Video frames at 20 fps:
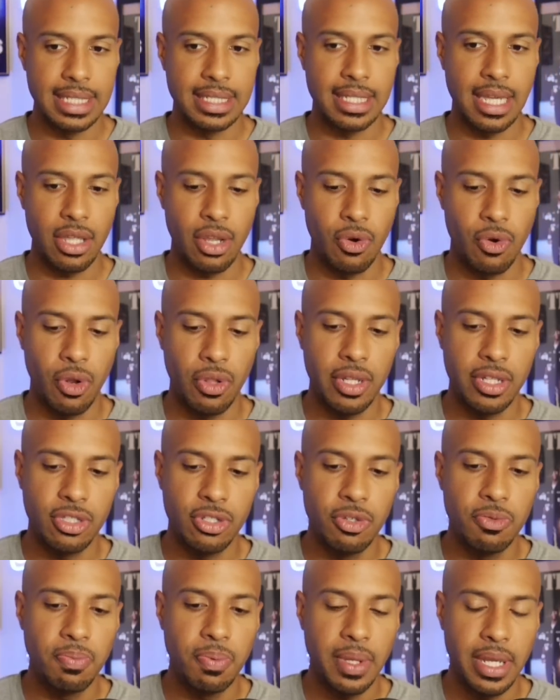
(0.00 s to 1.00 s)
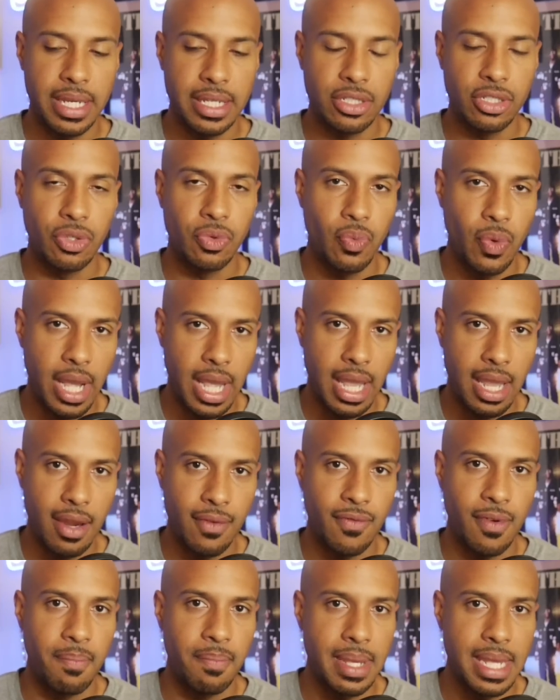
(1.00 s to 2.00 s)
is that you're only two plays away
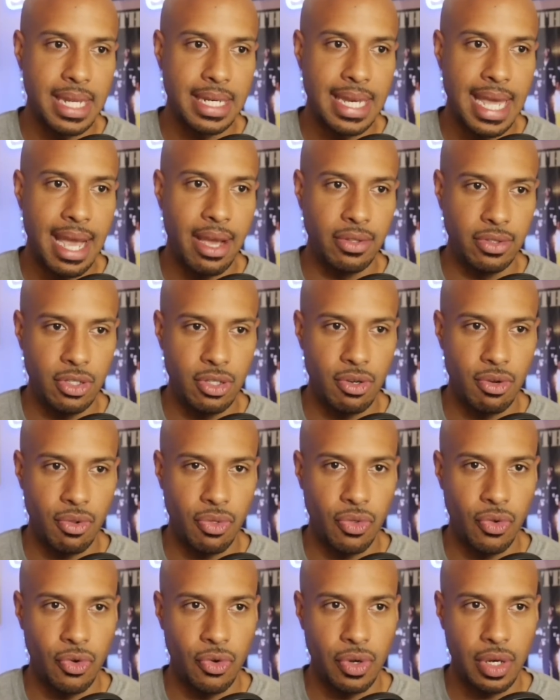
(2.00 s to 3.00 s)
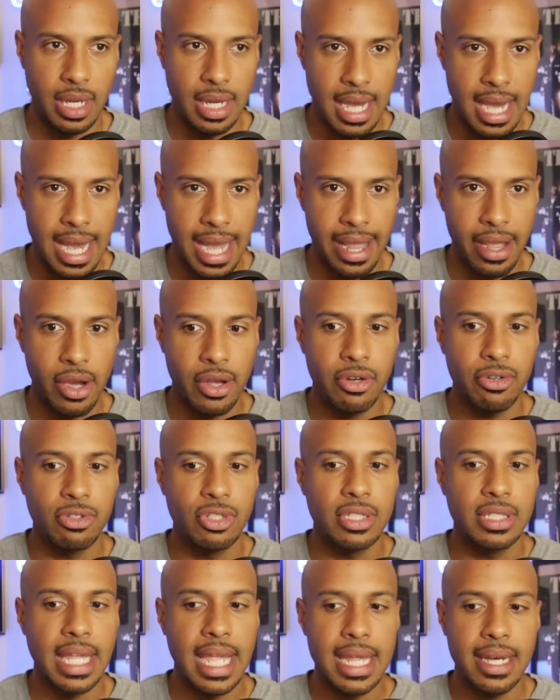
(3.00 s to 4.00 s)
from being down to your third guy,
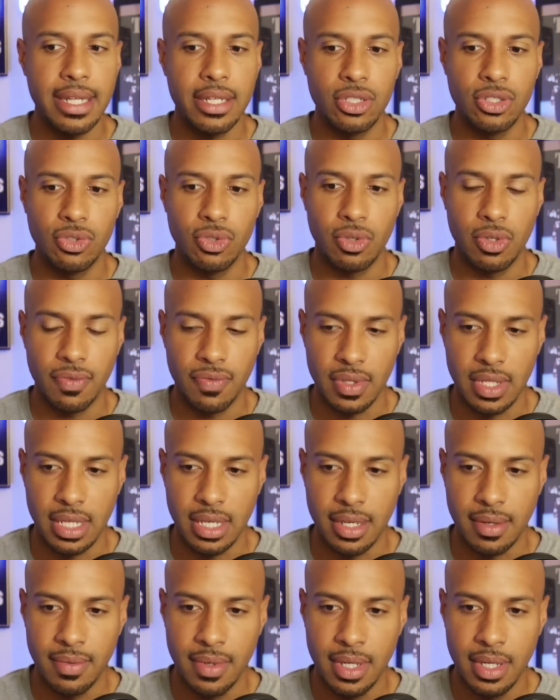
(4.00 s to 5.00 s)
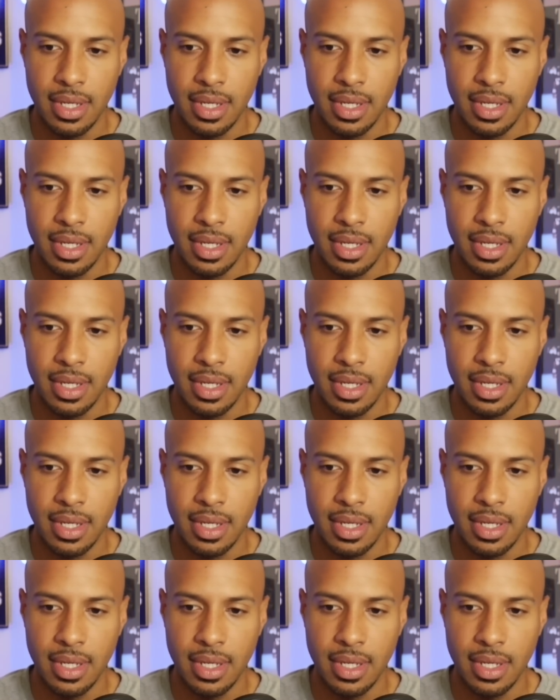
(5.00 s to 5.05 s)
understanding sort of the